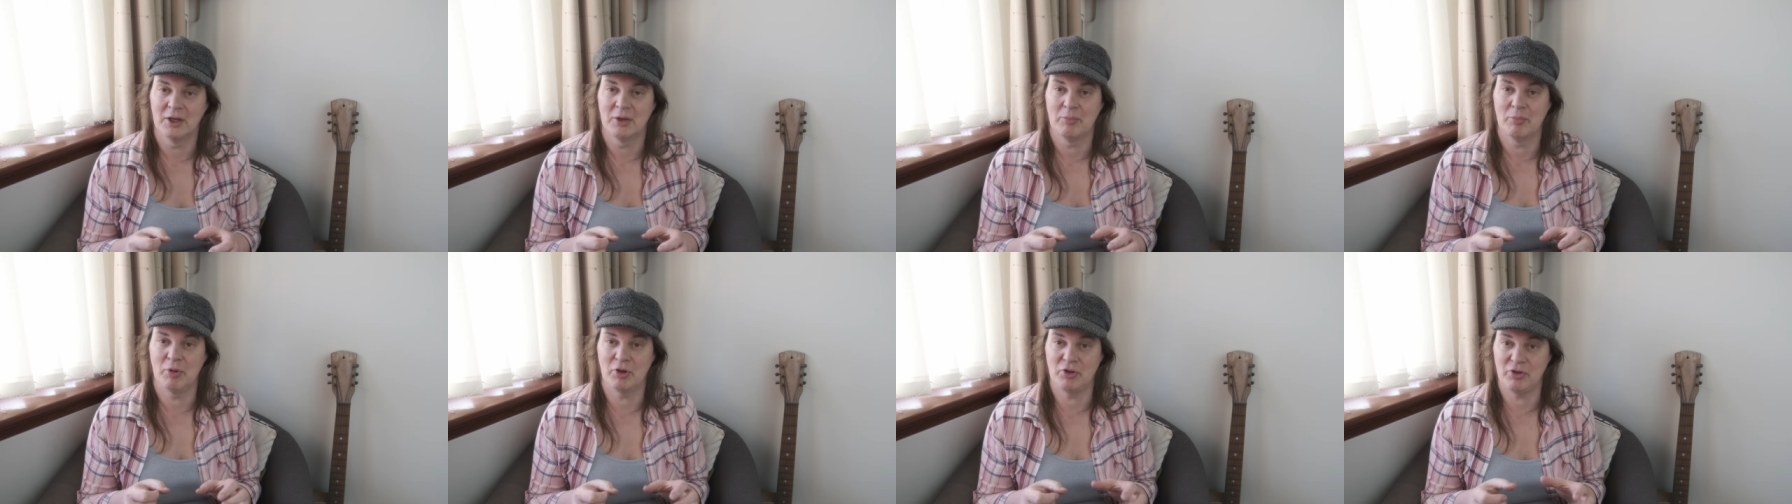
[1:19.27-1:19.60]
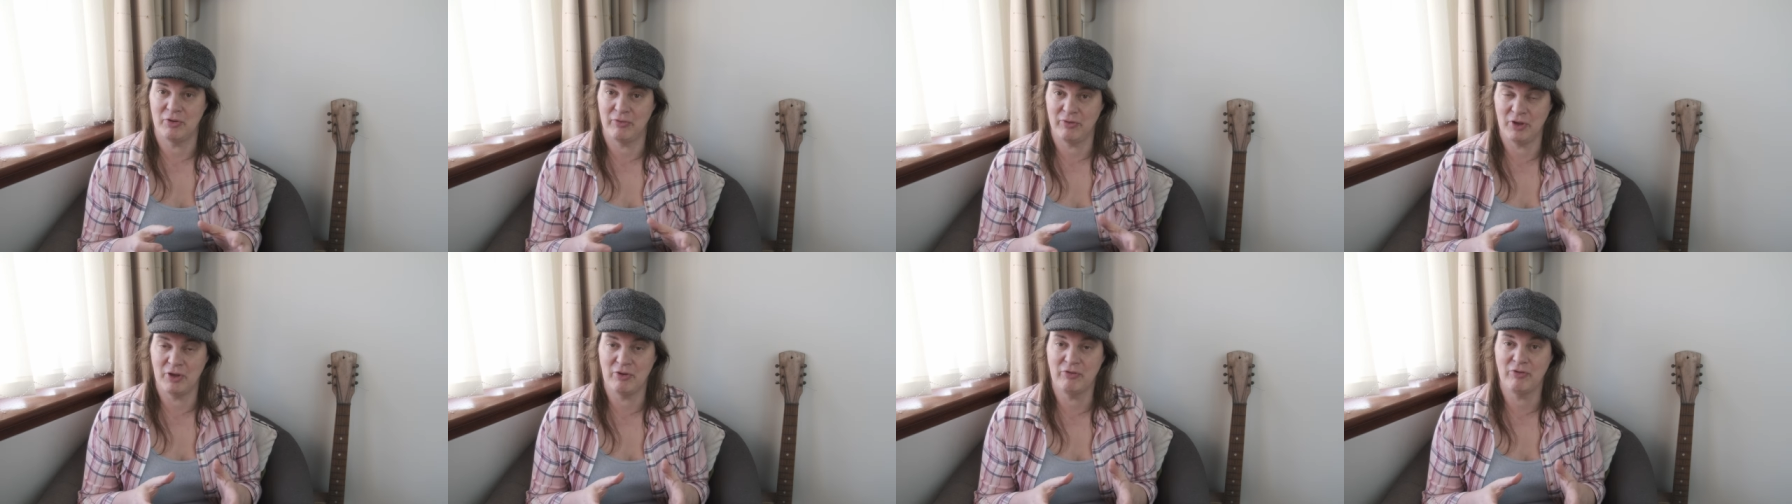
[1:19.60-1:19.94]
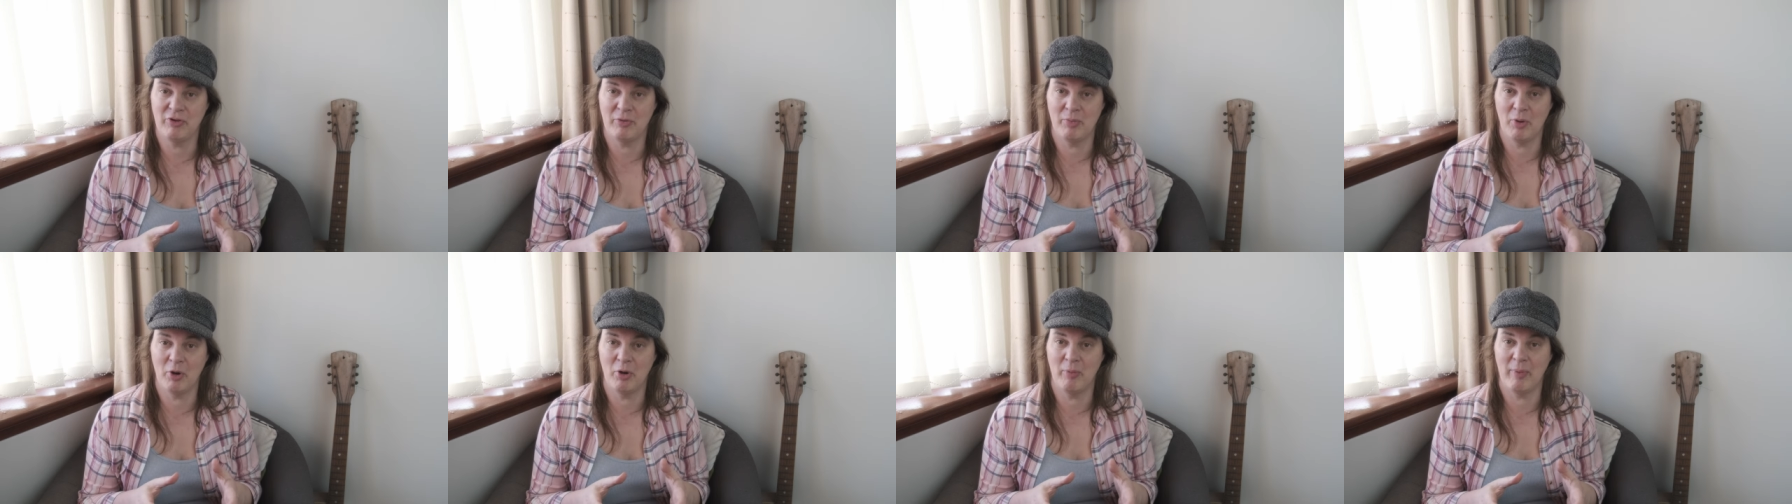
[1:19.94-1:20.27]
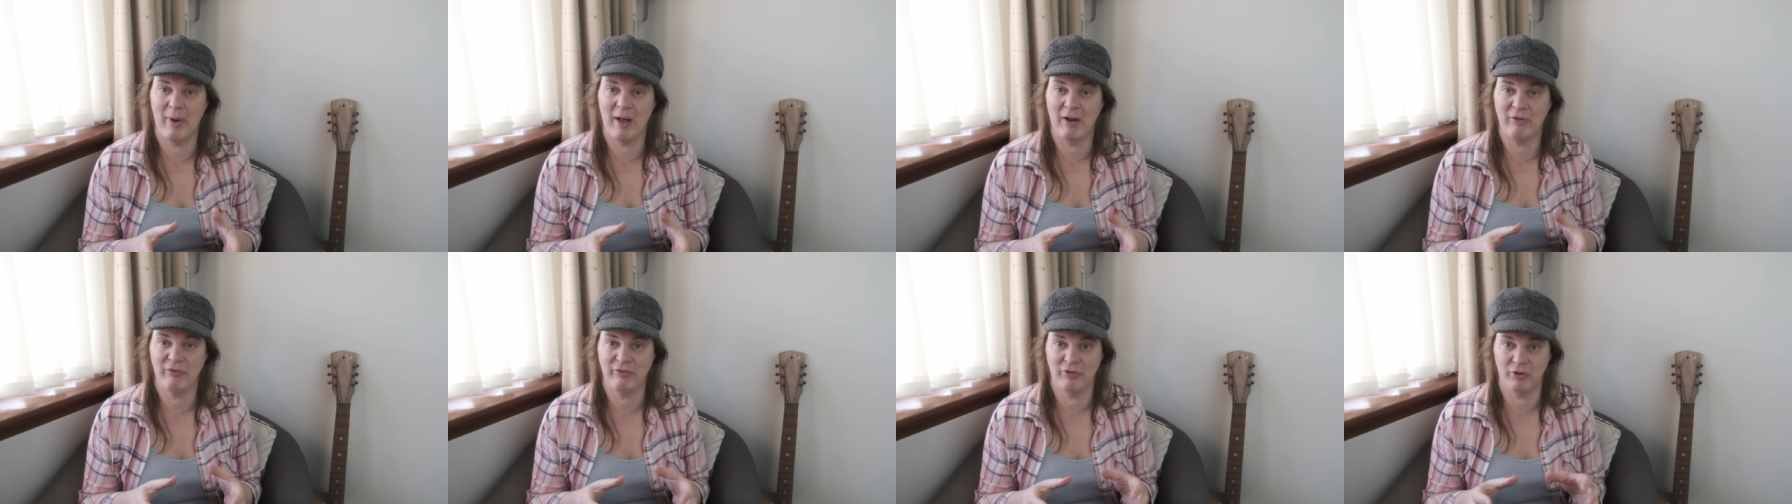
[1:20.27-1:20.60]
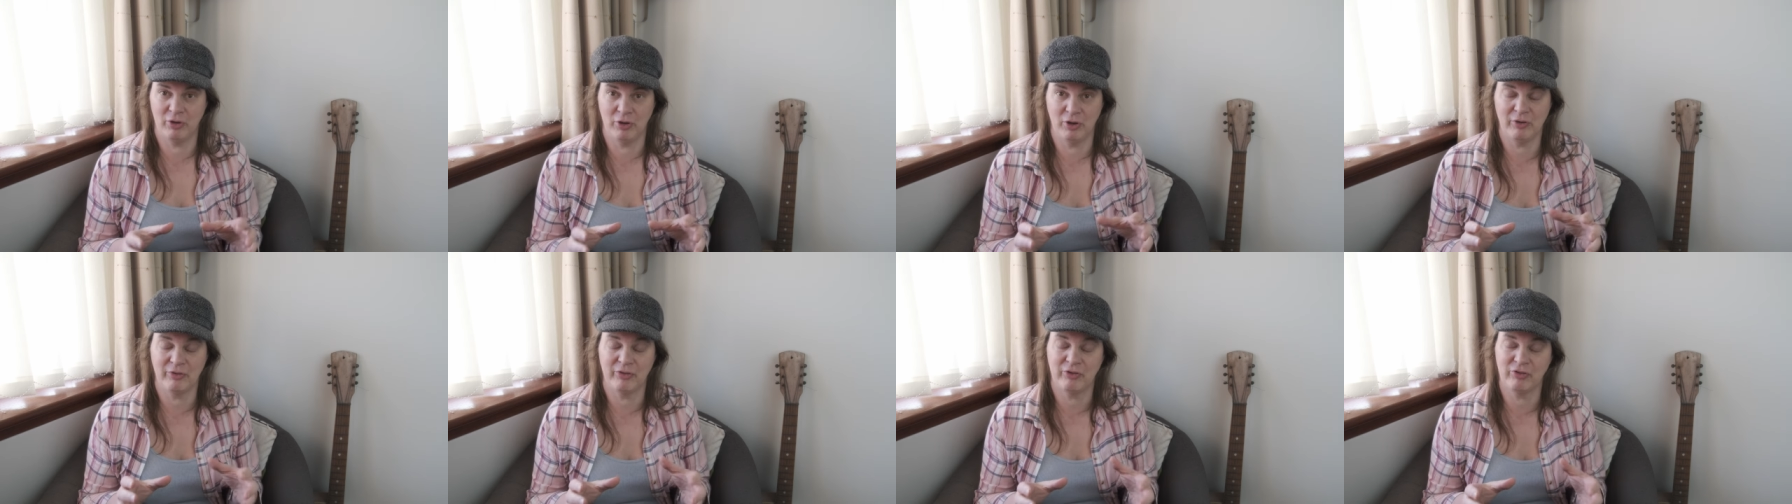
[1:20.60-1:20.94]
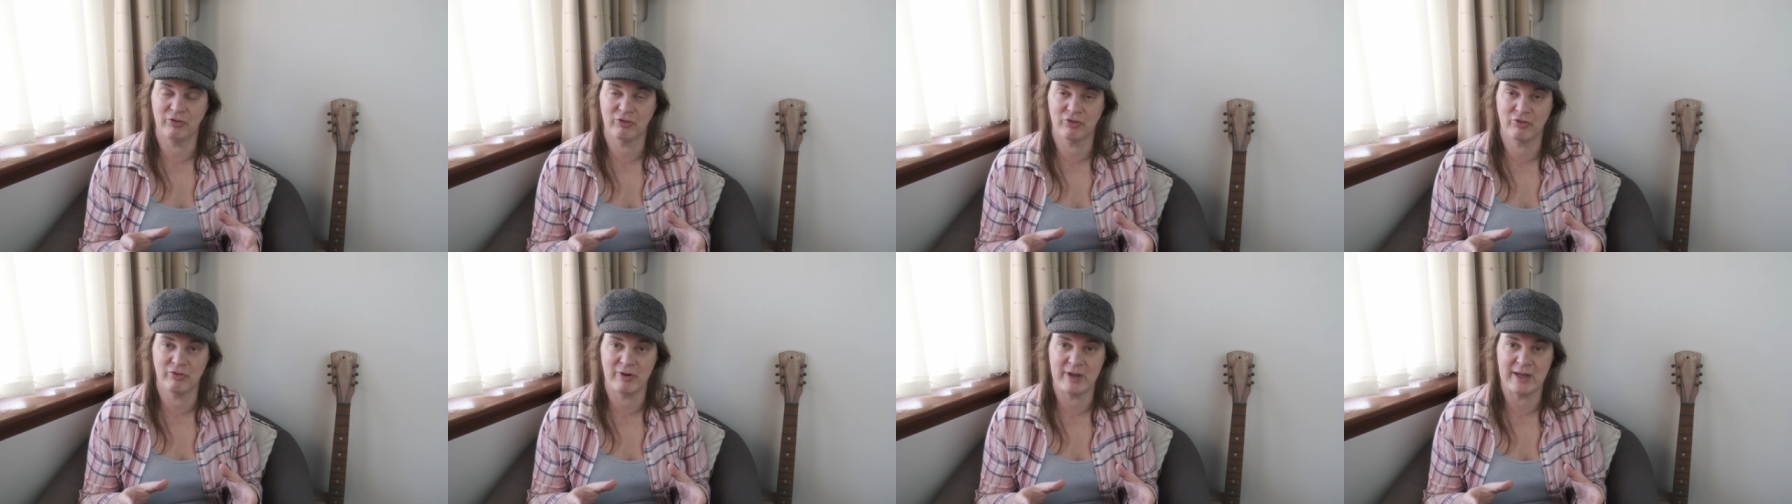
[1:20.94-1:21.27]
but if you use your mobile phone, look at the
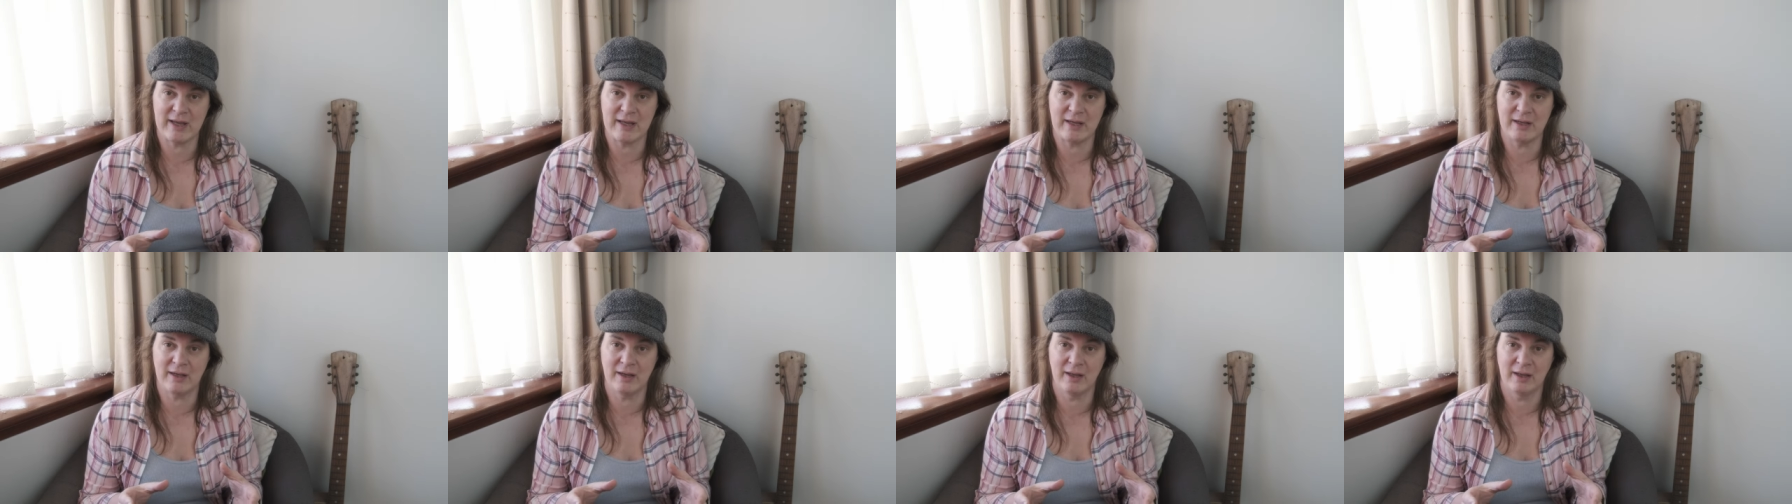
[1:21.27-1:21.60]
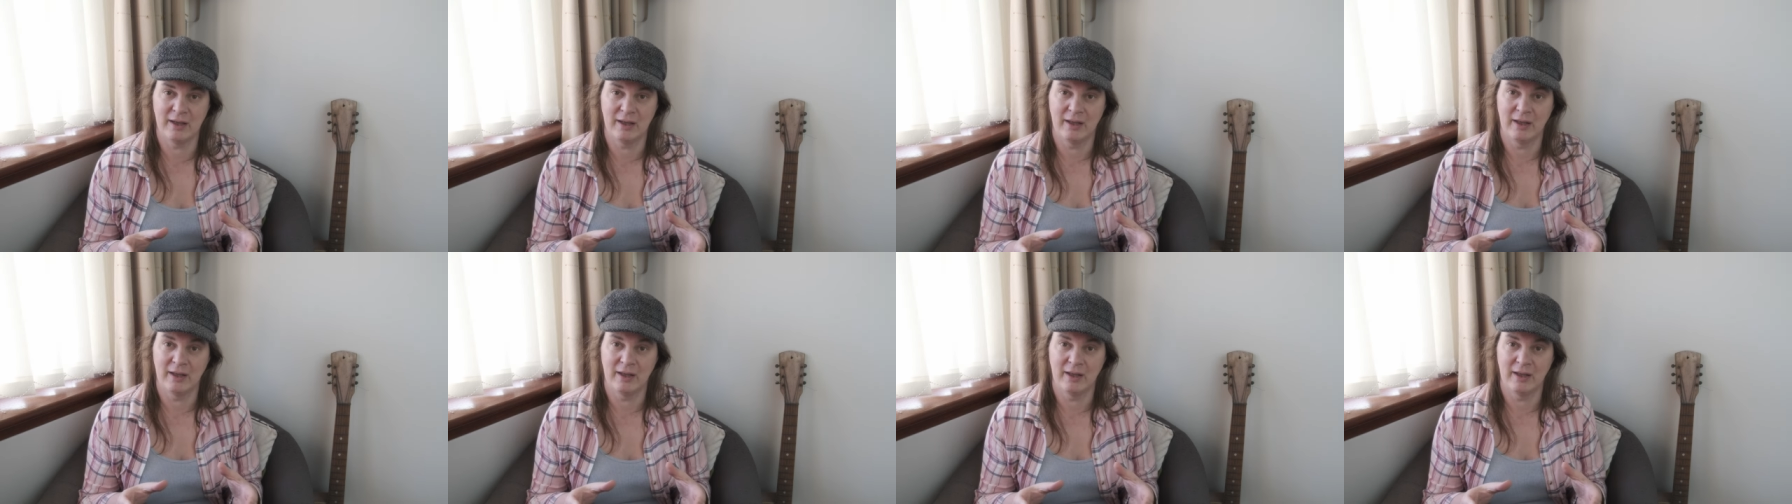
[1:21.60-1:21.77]
screen,